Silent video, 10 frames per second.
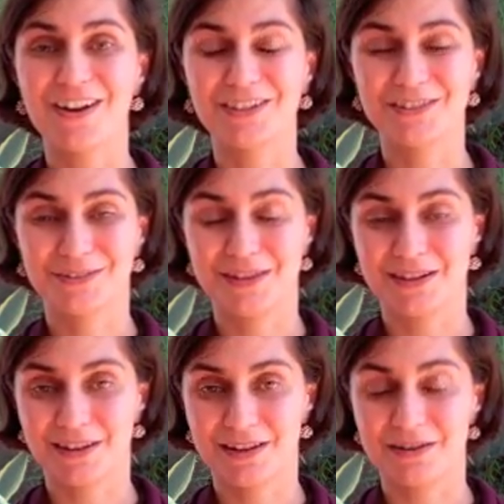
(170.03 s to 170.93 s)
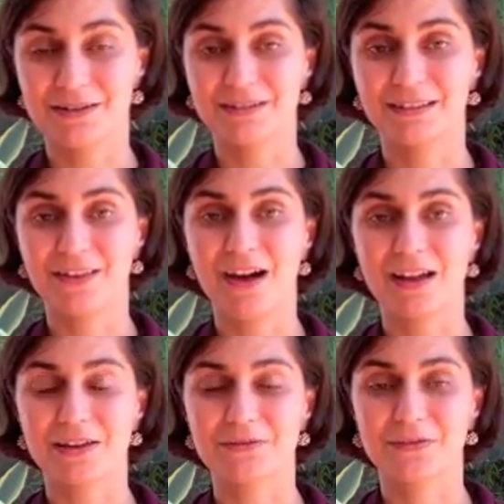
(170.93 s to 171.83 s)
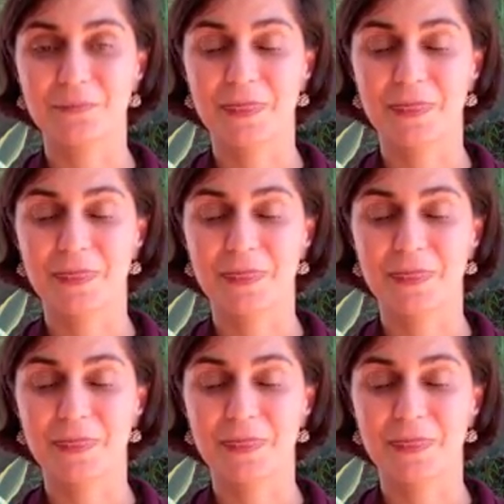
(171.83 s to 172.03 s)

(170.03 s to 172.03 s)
into their current life.